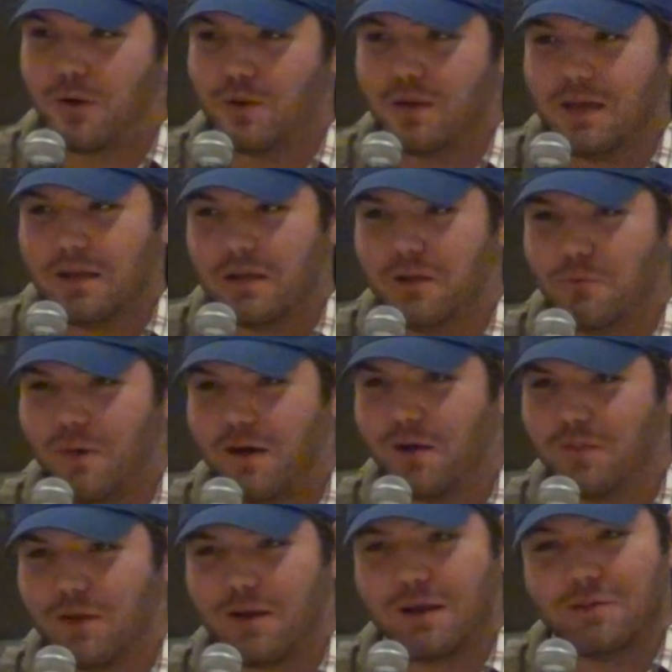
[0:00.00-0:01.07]
Are you eating
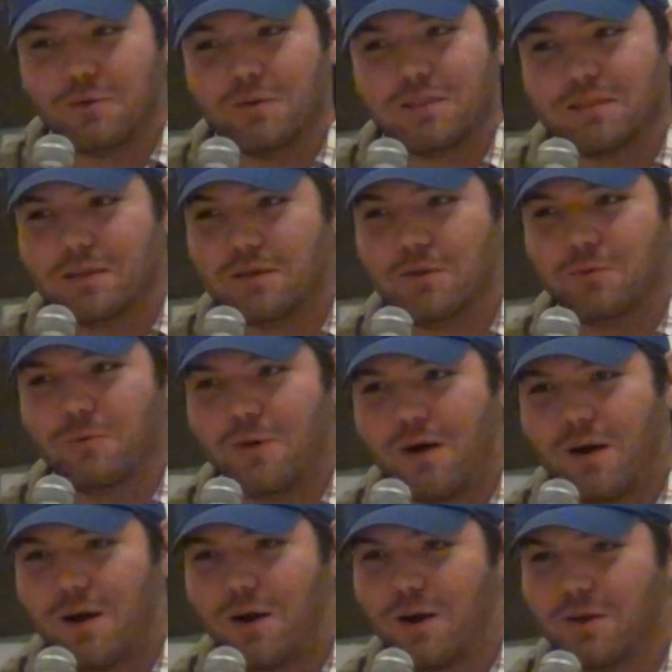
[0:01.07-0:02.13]
well there? I don't think you
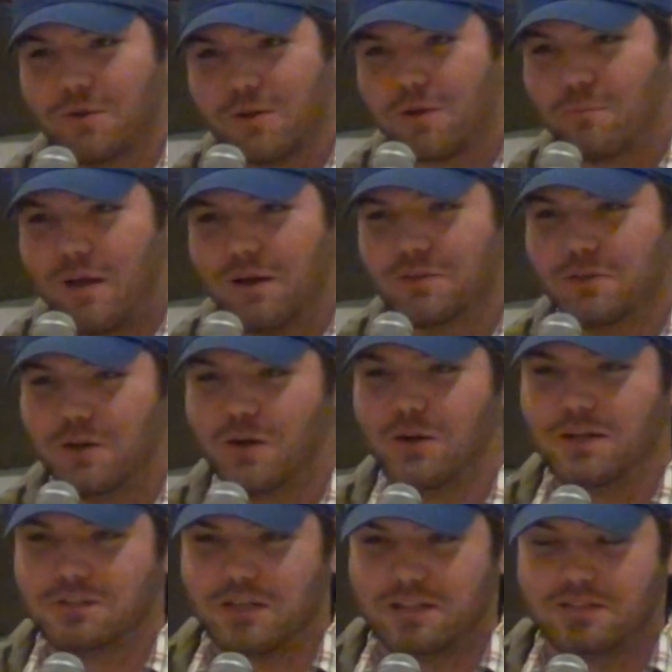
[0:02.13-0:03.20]
are. You look
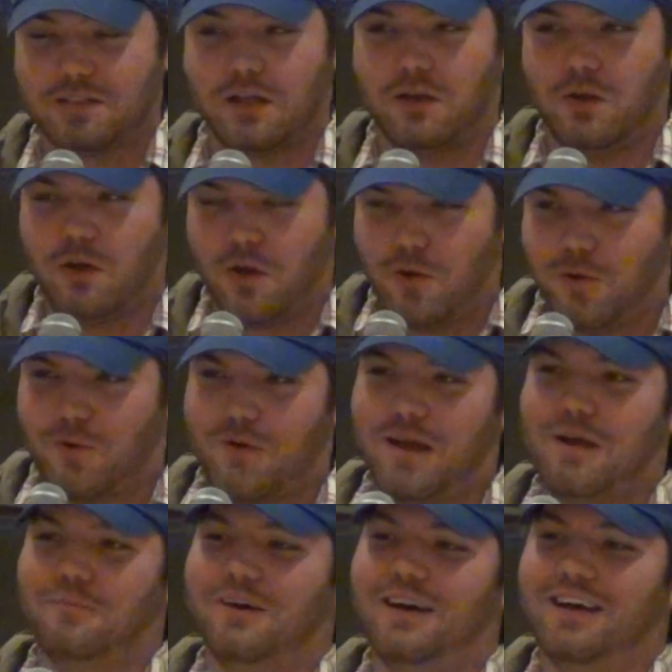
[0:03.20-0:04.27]
malnourished. I said, no,
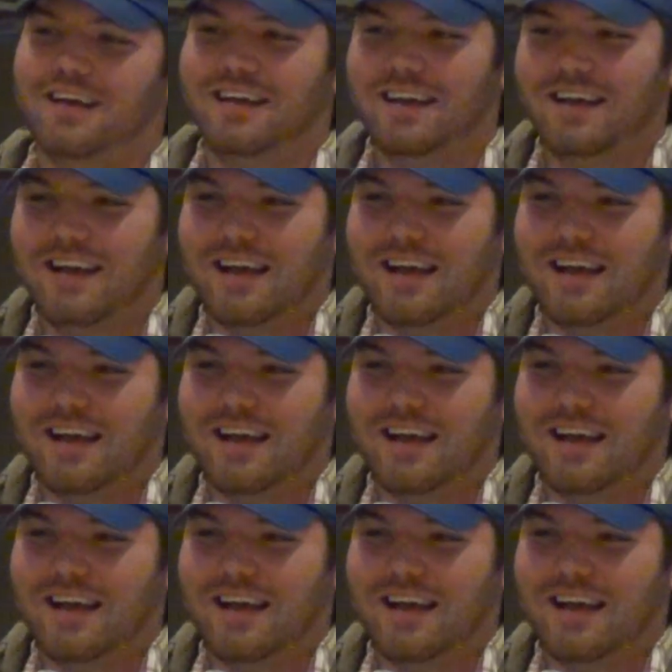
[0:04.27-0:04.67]
Grandma.